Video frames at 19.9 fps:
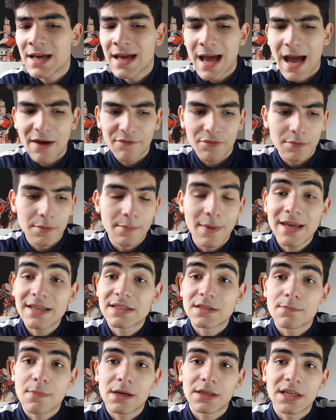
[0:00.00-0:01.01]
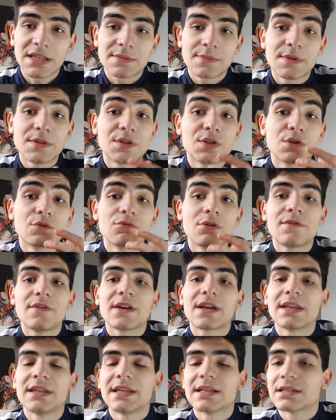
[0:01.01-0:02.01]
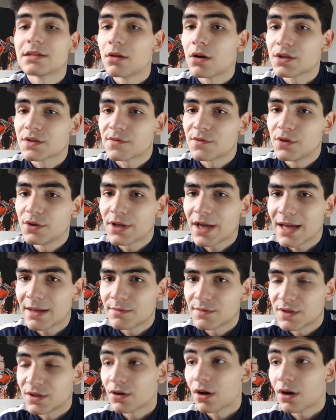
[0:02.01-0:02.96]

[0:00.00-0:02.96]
And for me, Mason Mount has been terrific in these last few games.